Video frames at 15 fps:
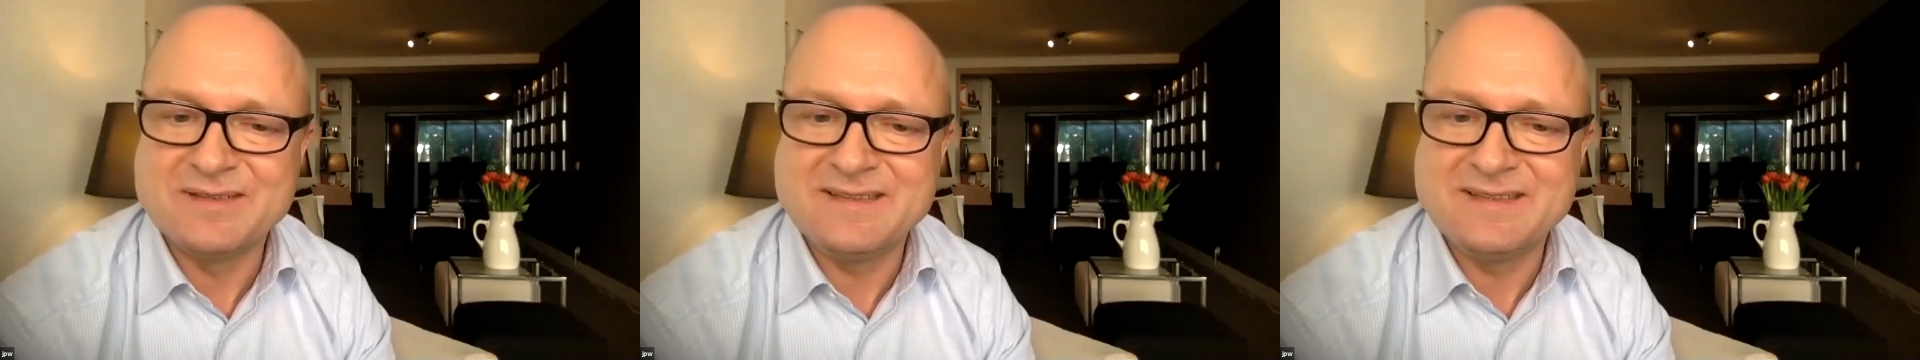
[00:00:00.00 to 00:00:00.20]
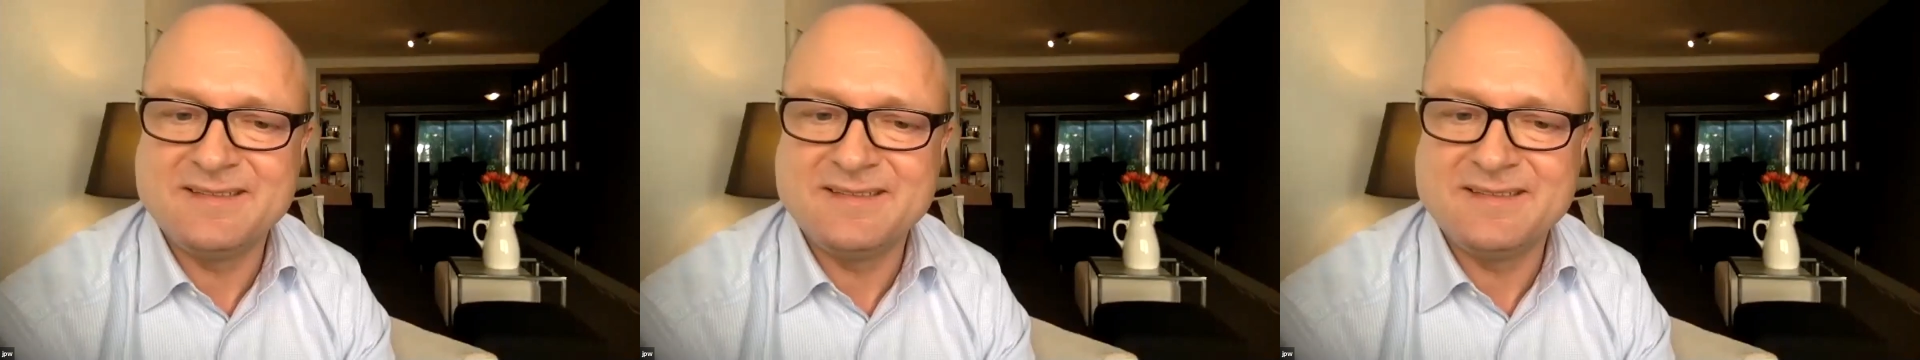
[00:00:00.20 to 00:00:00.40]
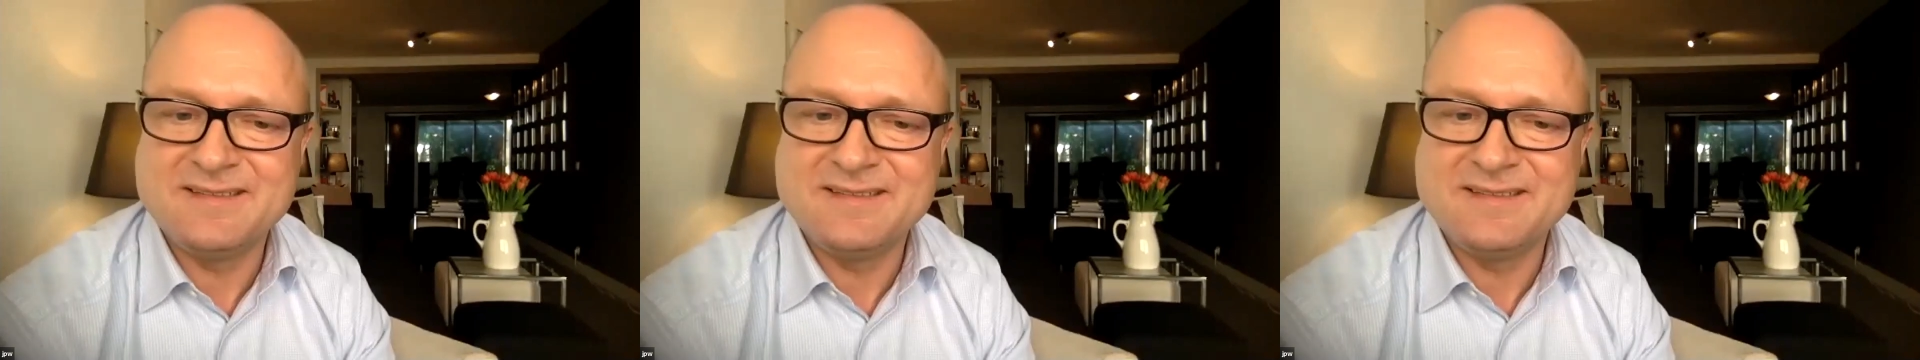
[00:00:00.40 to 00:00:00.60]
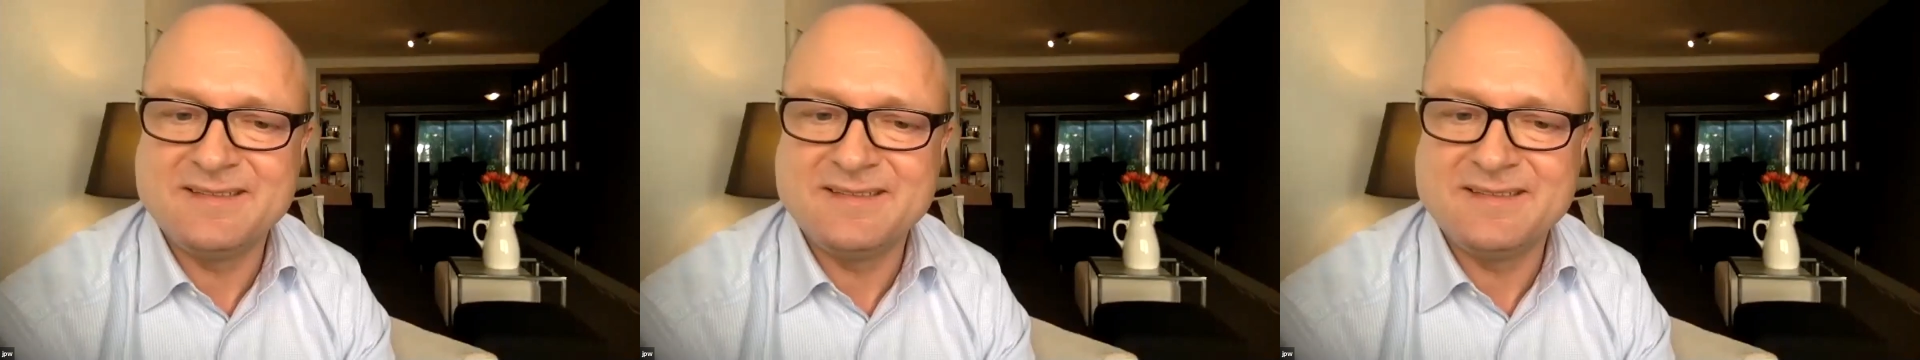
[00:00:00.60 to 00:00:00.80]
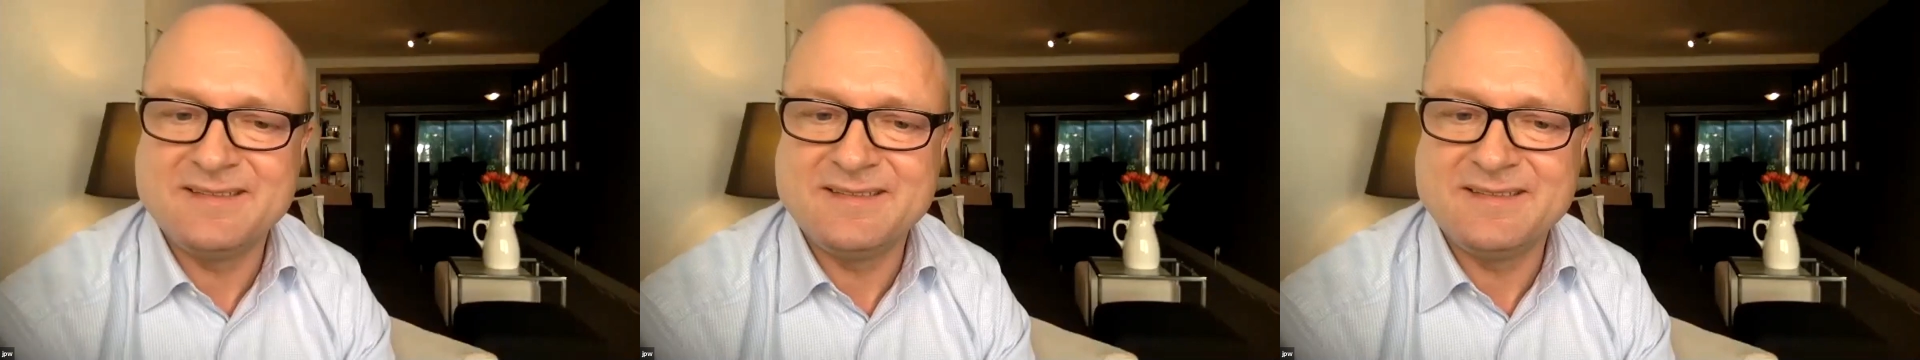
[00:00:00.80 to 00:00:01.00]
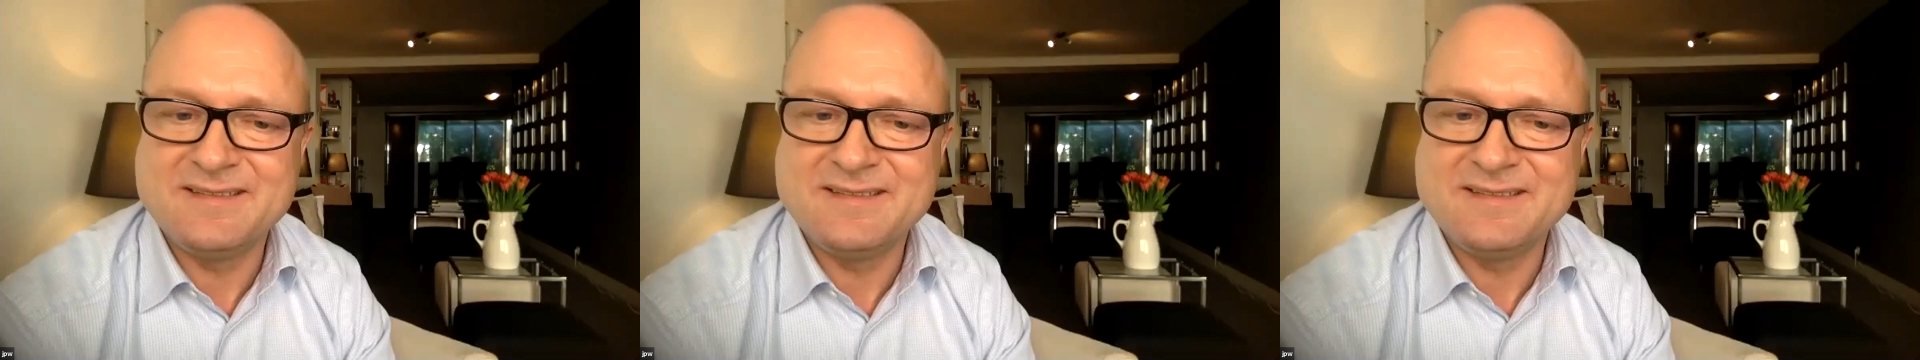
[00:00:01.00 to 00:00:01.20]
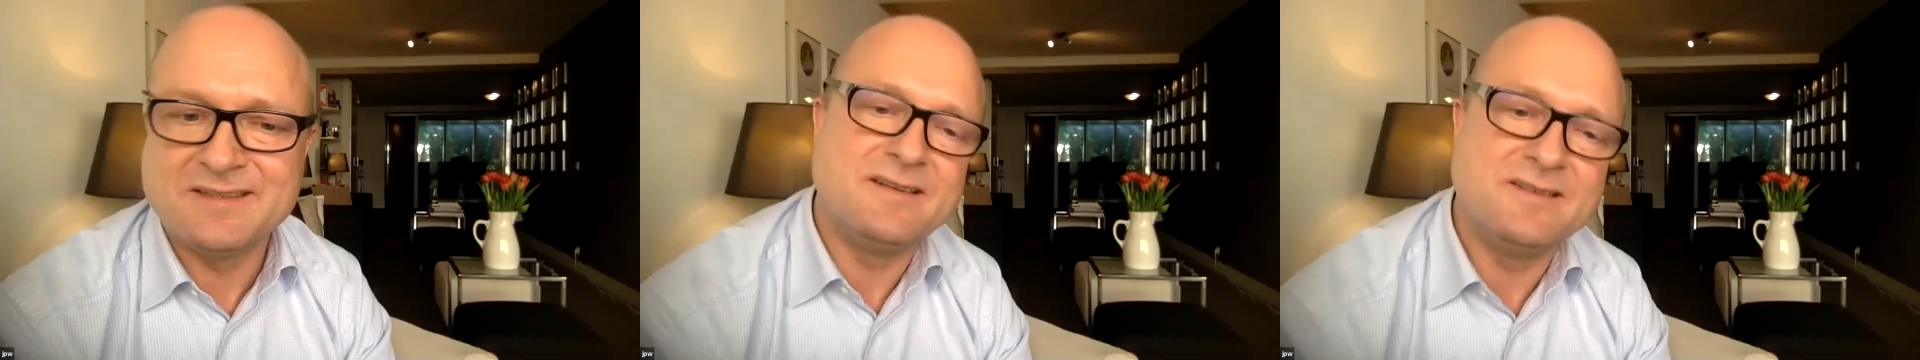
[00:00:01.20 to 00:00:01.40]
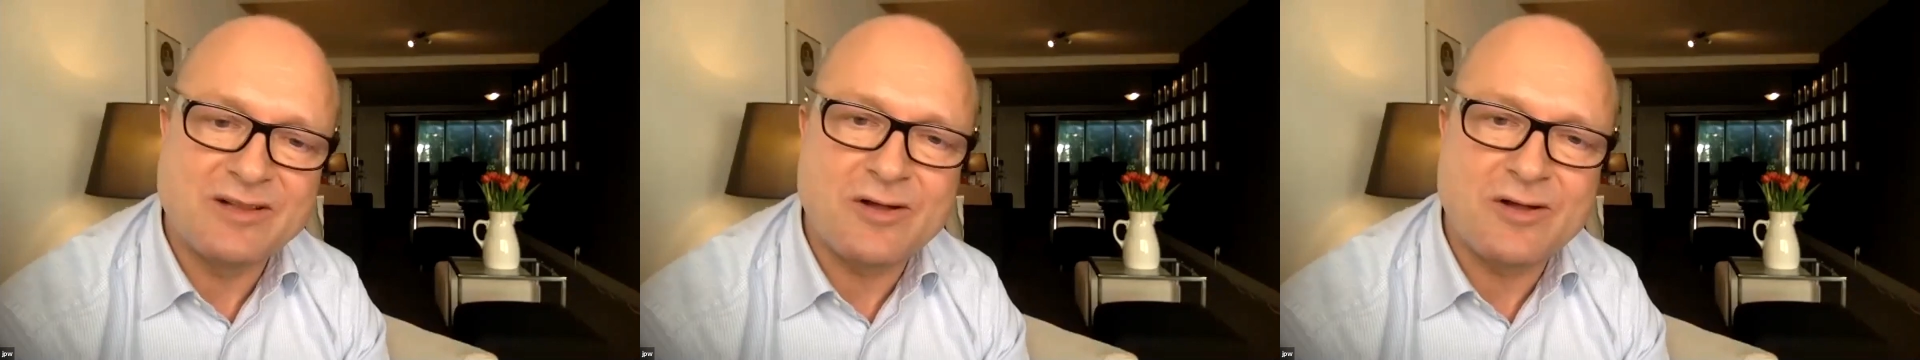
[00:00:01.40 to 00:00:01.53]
small details